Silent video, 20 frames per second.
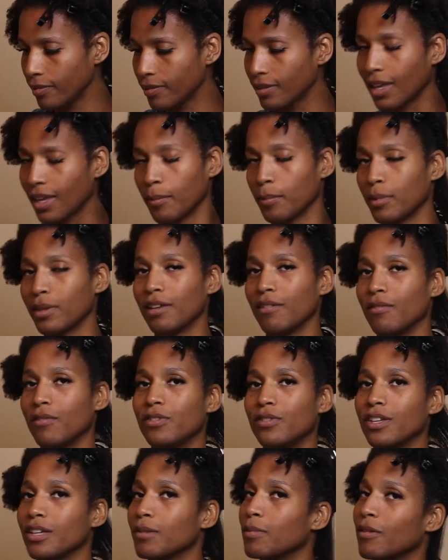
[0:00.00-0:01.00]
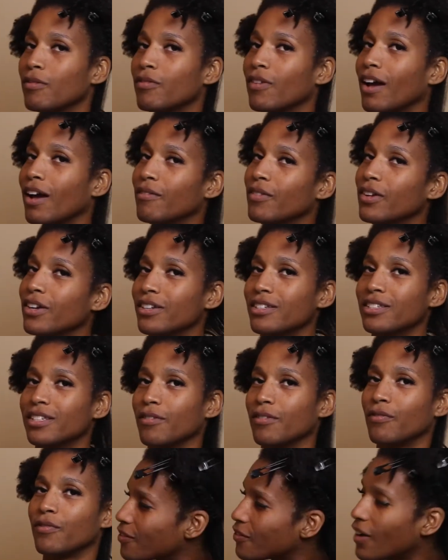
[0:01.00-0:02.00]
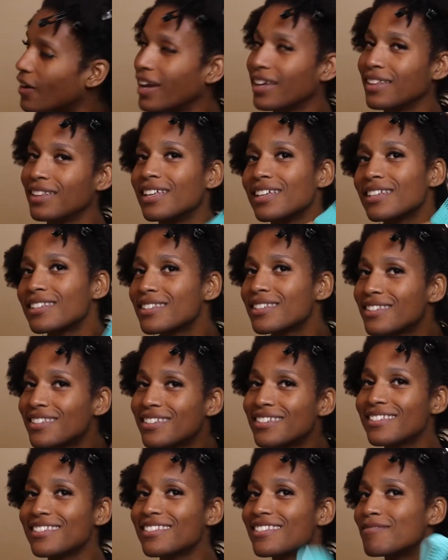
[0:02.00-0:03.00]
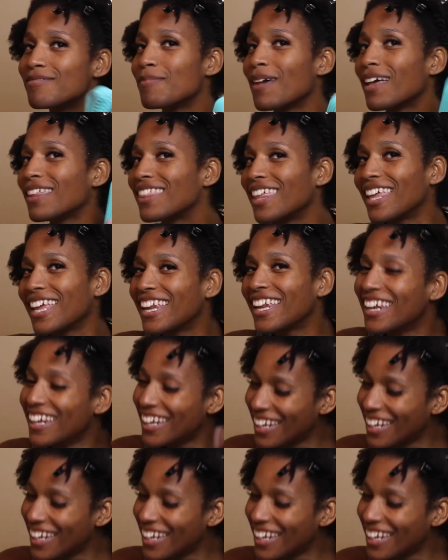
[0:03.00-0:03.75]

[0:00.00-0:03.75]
can't believe it took me 5 years to find this method.